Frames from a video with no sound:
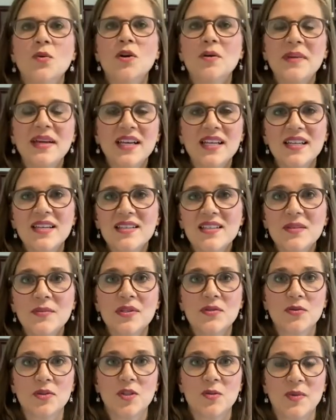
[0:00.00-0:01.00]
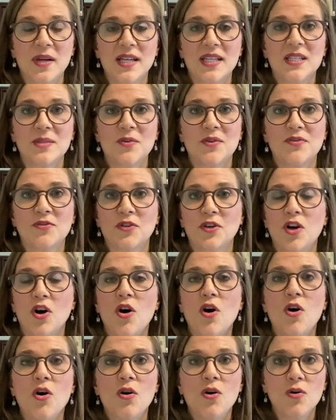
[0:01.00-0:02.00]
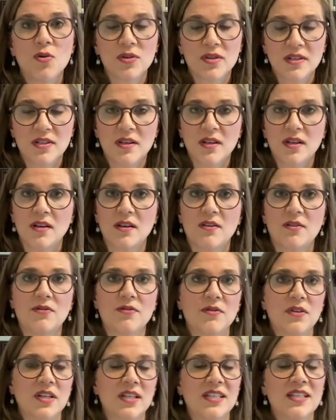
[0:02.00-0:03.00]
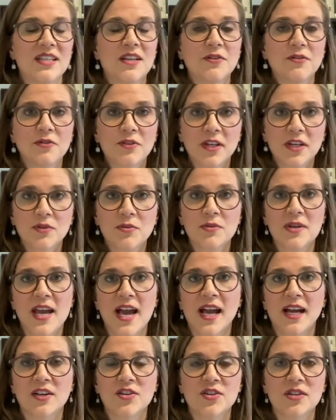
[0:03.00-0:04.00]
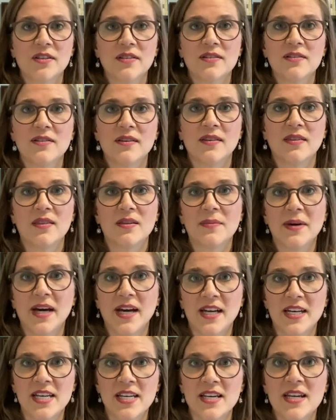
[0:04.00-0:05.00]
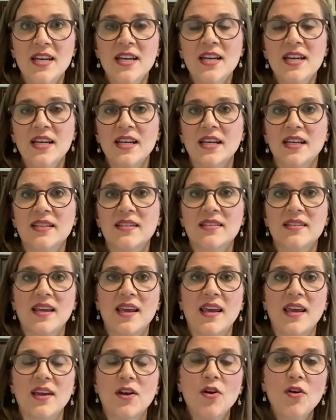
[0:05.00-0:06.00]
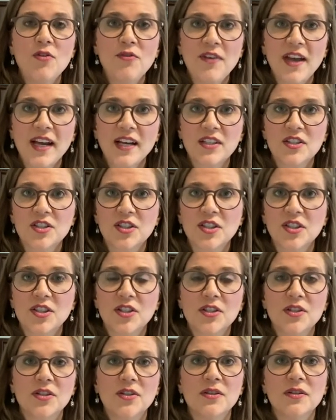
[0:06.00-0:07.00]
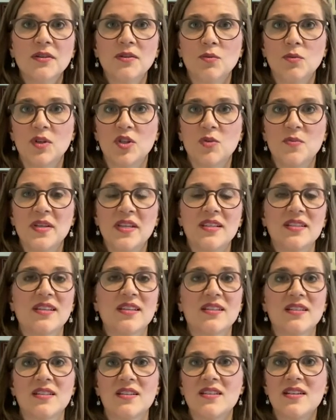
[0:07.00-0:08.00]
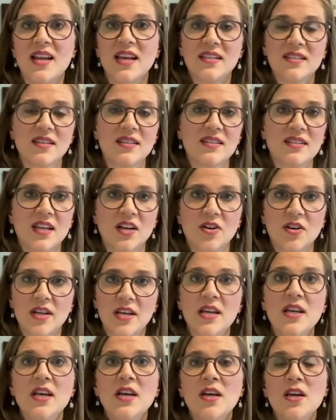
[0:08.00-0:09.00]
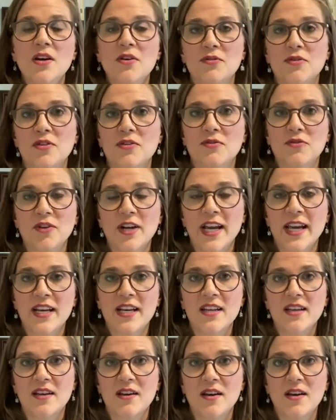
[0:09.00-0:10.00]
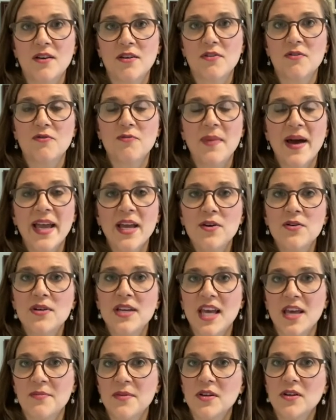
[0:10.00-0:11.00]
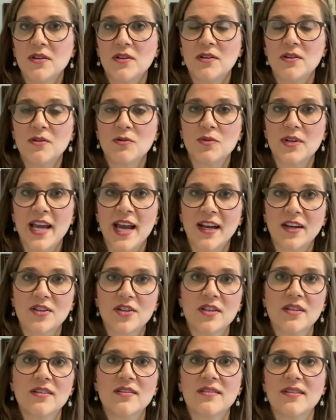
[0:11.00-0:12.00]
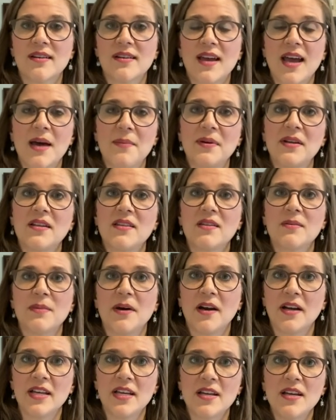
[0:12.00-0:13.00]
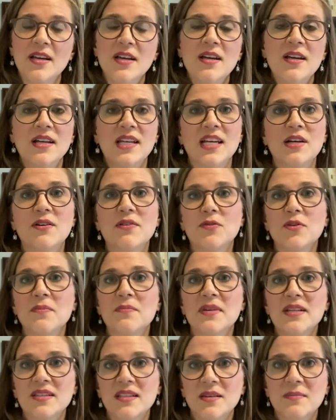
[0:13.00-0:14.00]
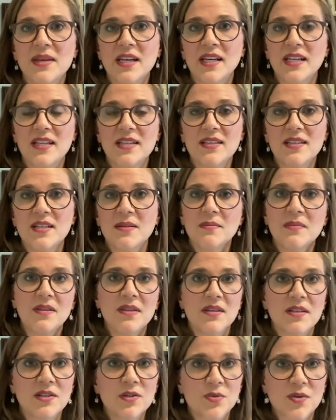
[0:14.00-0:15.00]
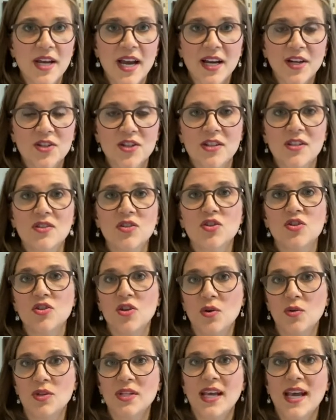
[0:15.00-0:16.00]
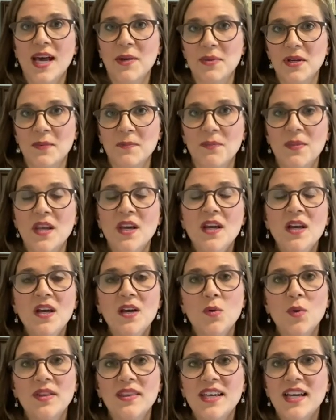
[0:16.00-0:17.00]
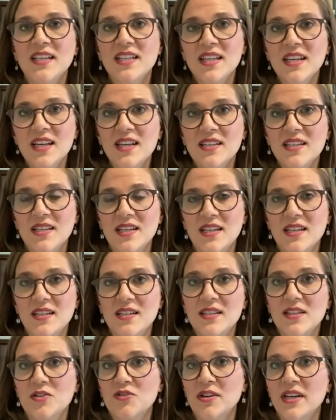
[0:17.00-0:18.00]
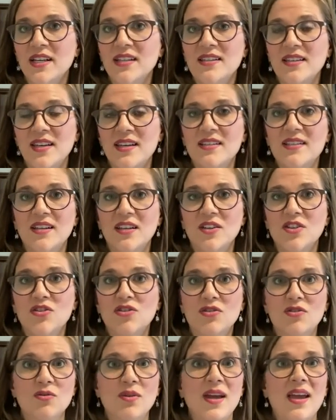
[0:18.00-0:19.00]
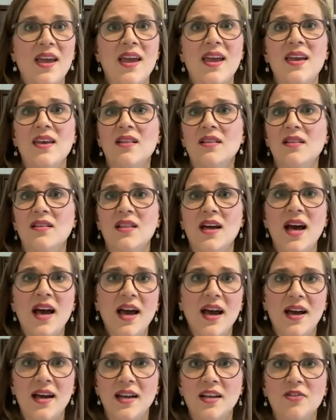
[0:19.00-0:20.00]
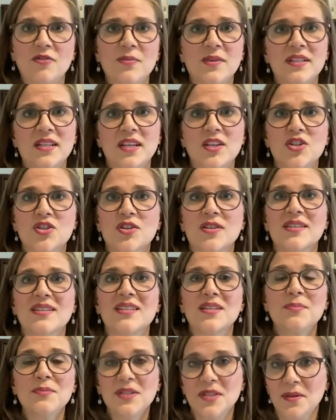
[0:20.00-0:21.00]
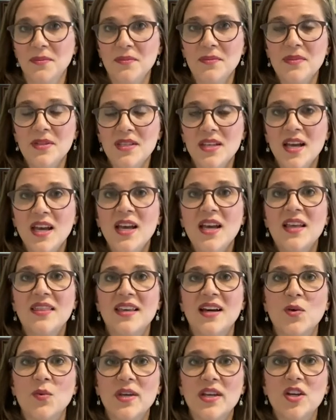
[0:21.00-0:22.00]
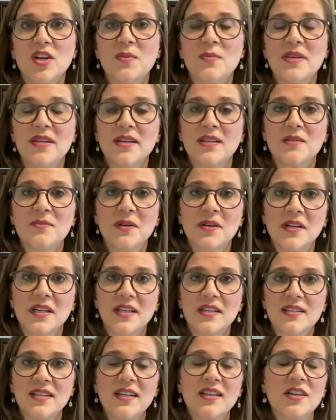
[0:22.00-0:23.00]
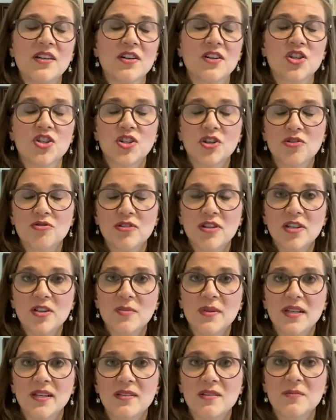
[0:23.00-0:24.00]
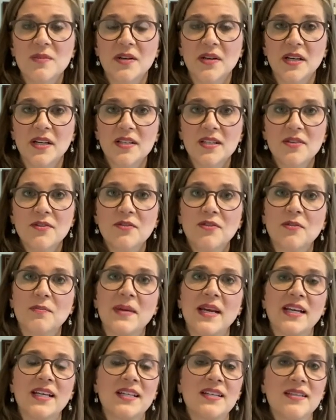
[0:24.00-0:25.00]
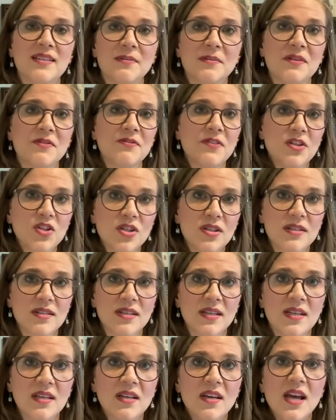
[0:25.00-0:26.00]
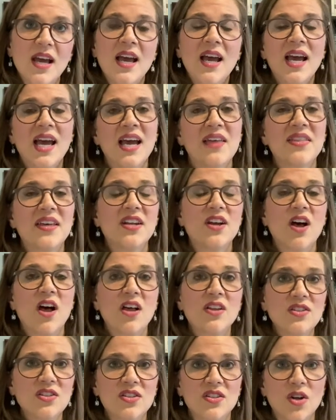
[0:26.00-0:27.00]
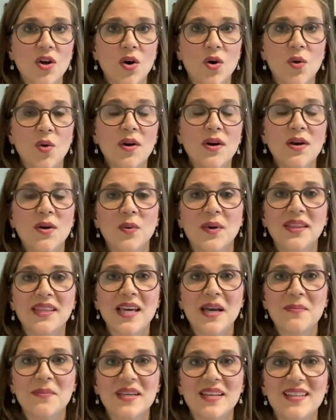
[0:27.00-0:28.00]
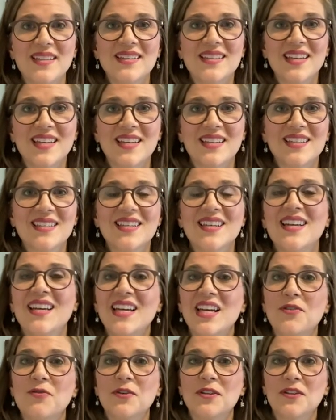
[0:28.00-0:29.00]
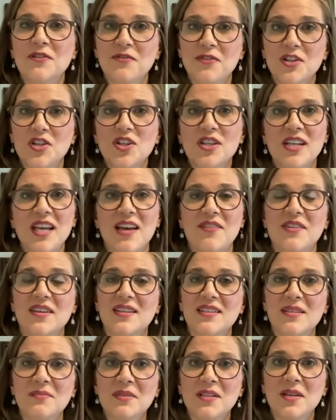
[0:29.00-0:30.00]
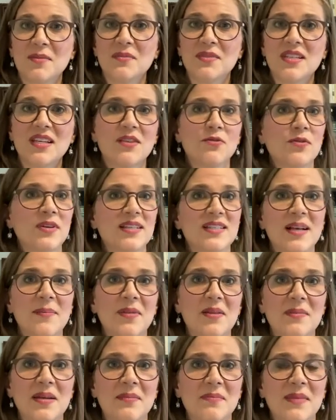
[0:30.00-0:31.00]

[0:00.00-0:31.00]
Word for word: Well, magnesium is responsible for a host of different reactions in the body. It's a cofactor, which means it's necessary for a variety of biochemical reactions that happen in the body. Now, if we're missing magnesium, these reactions don't happen. What that does is translates into a lot of potential symptoms that we could be experiencing, that our children could be experiencing from magnesium deficiency. And then also what that means is if we're deficient in having symptoms, if we supplement